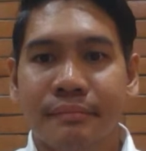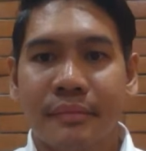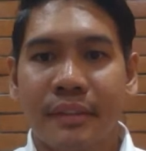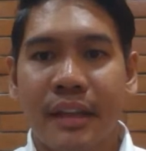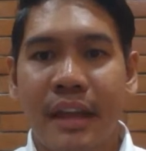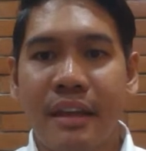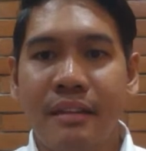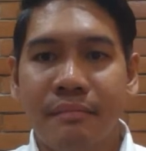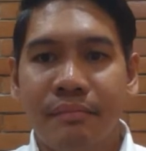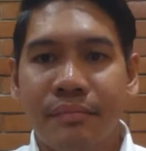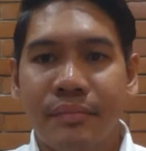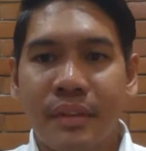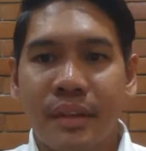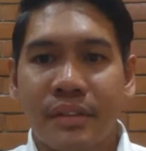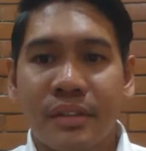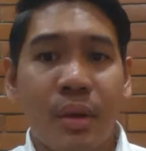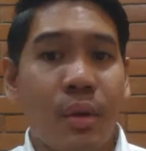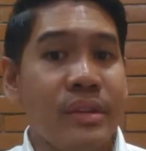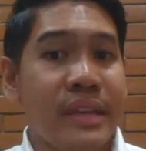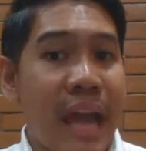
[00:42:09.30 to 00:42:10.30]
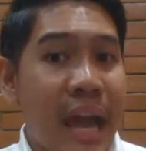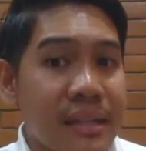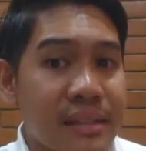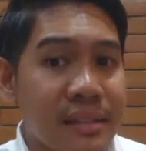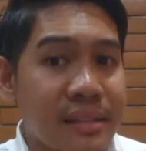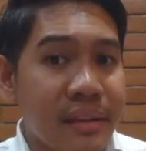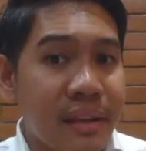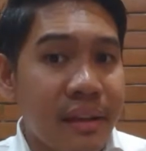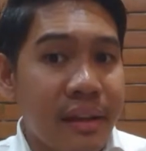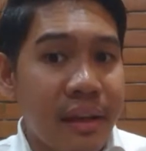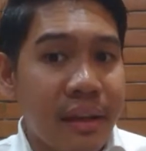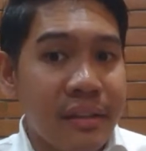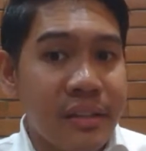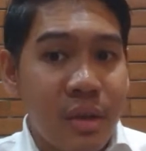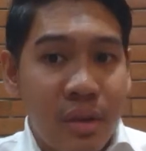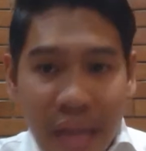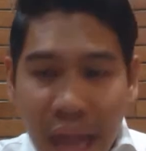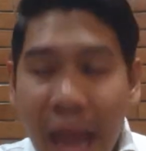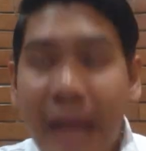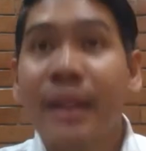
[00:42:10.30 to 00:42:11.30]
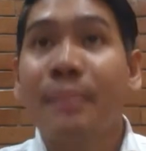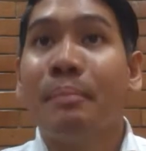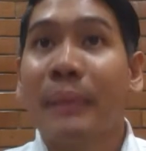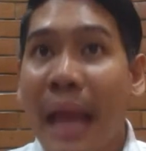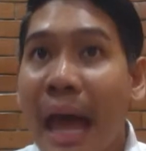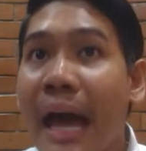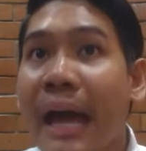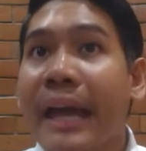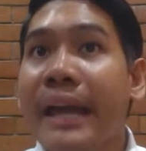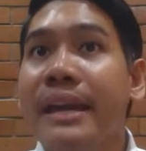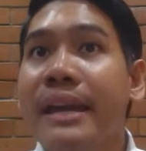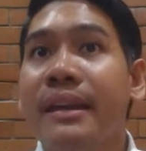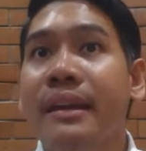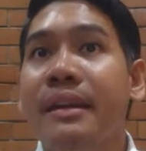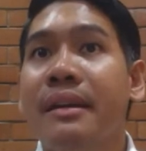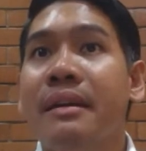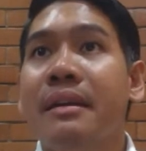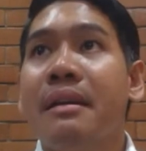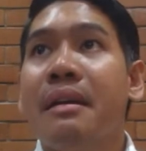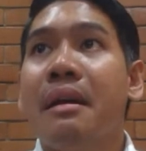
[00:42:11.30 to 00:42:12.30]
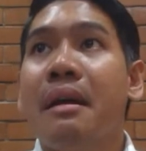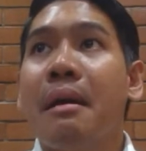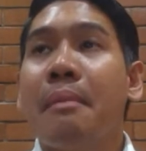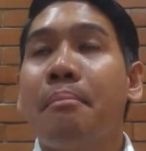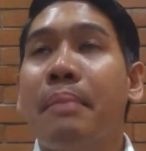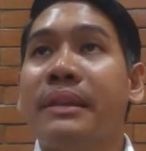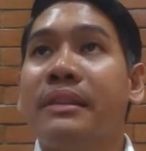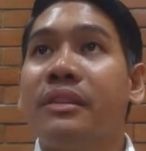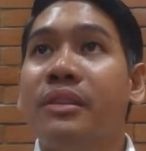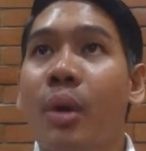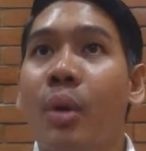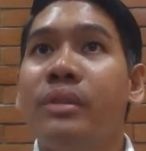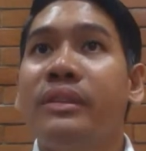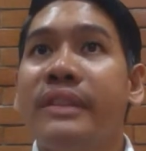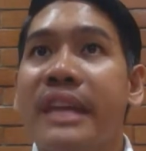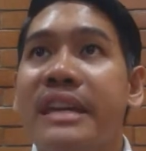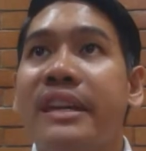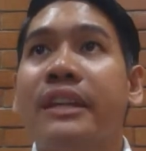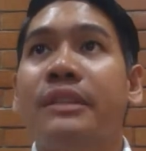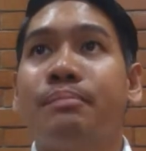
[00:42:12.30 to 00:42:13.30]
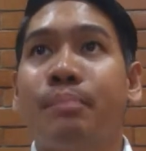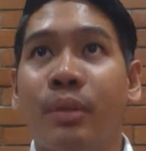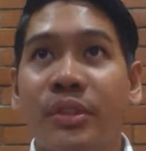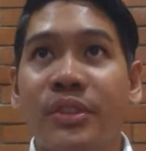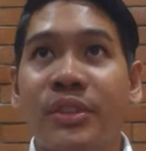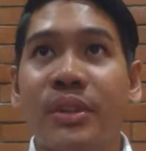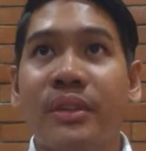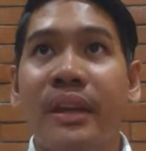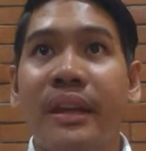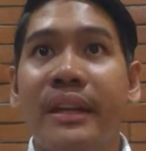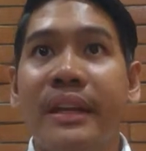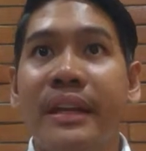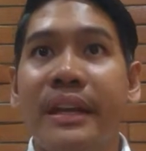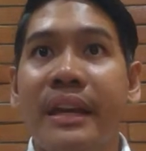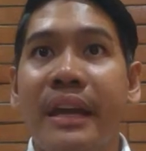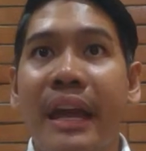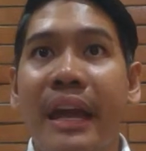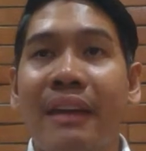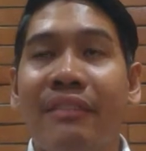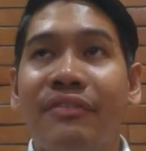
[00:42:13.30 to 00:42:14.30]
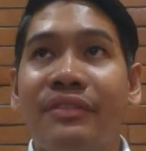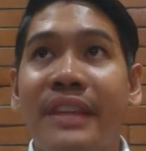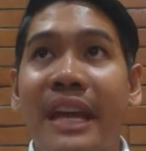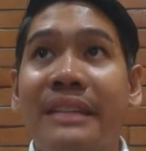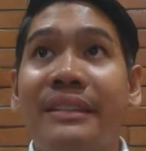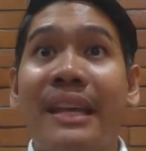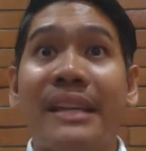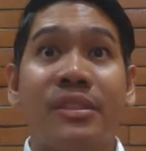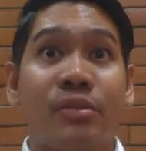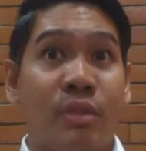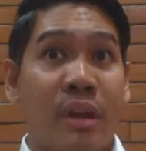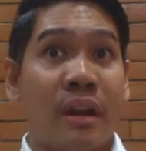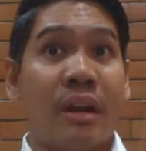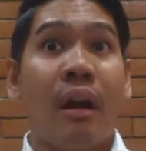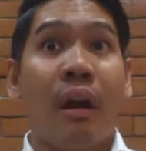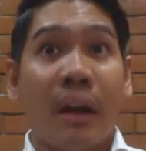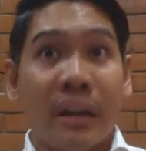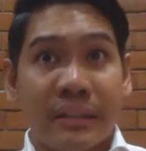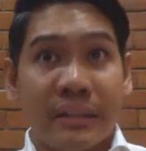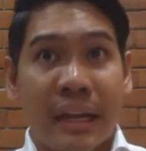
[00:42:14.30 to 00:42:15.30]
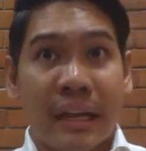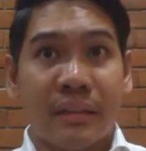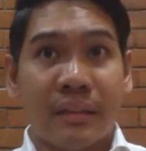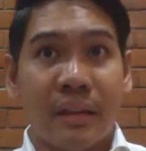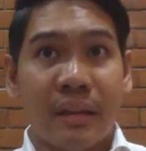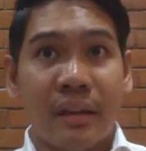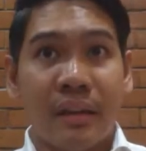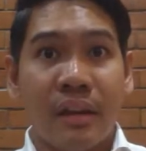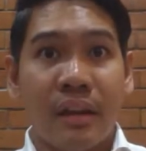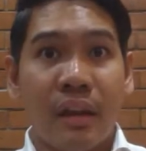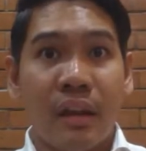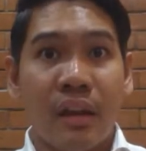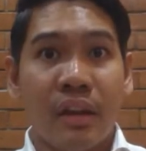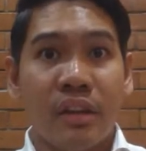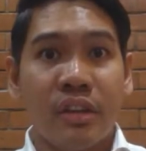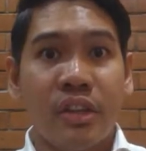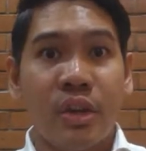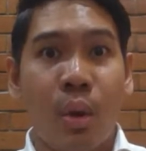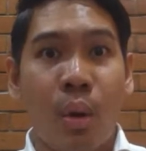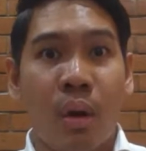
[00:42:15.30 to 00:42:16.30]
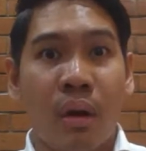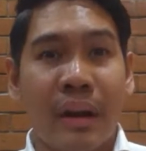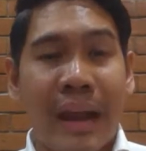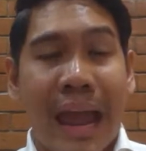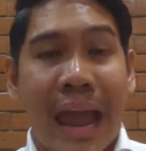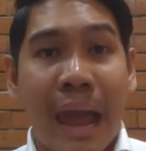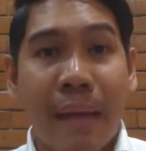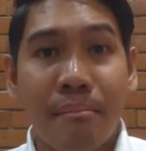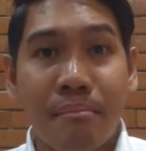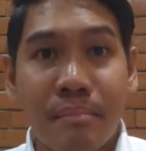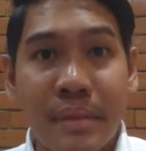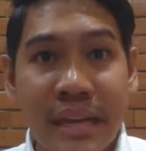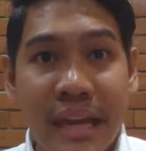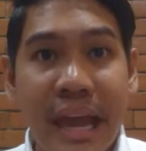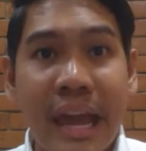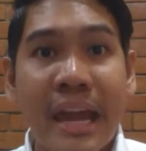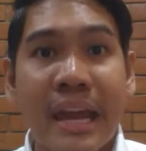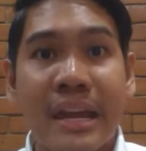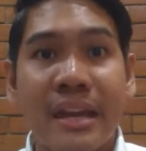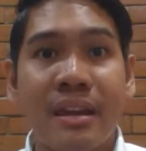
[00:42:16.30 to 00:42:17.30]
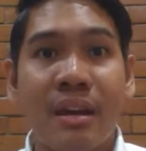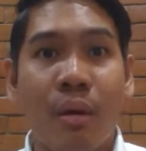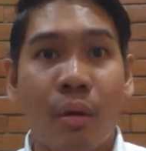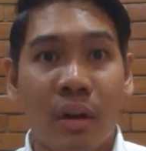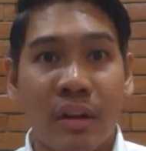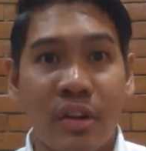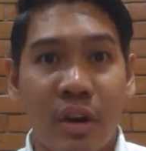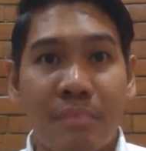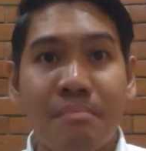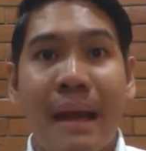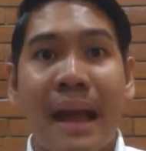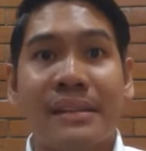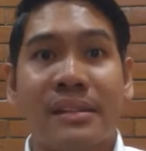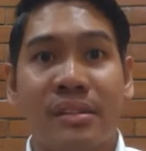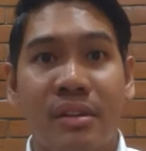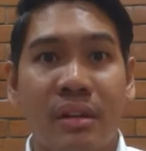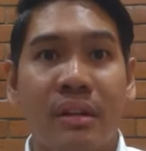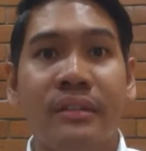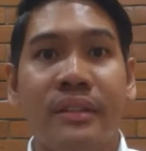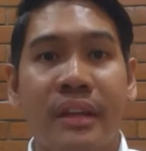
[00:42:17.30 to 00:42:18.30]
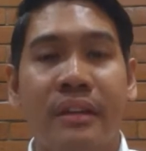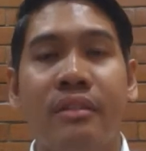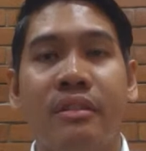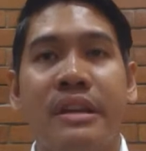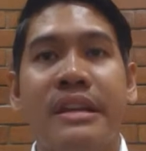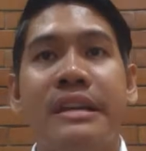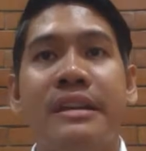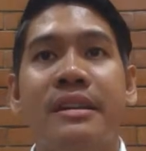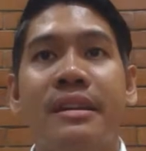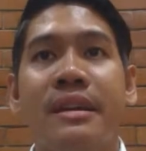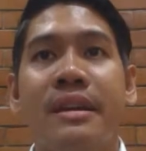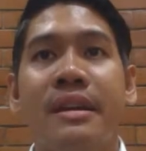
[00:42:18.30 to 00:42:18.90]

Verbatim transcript: Okay? So, yes, you can apply, but don't take it personally if they disregarded your MBA or your masteral degree.